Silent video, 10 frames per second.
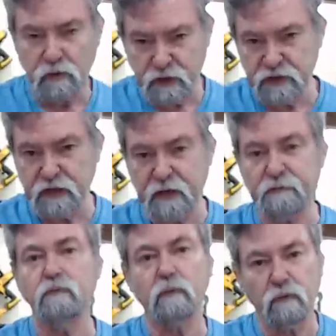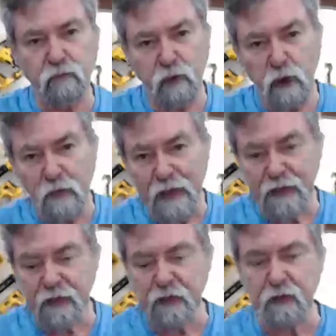this stuff, will flow
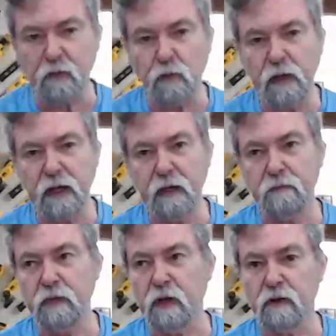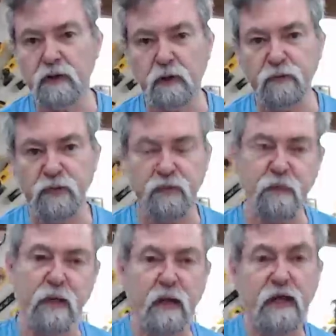back in where, you know, gel fix
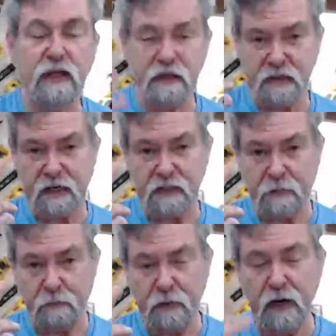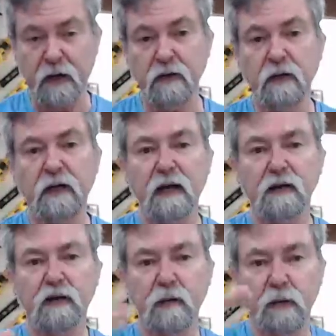cement, it stays up proud
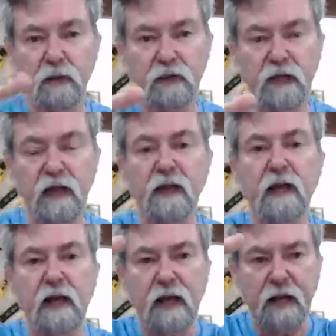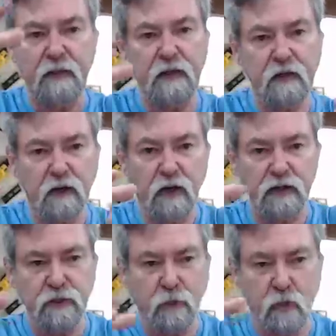until you put it down, and then it kind
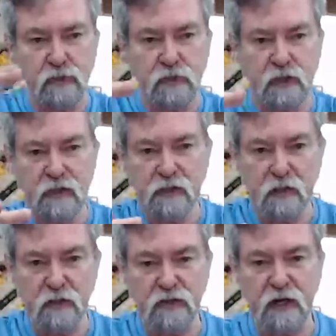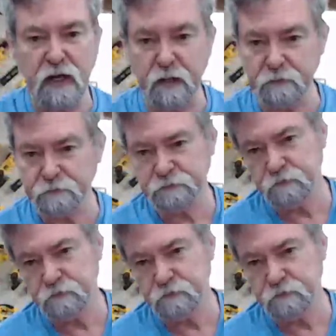of supports it as it goes down.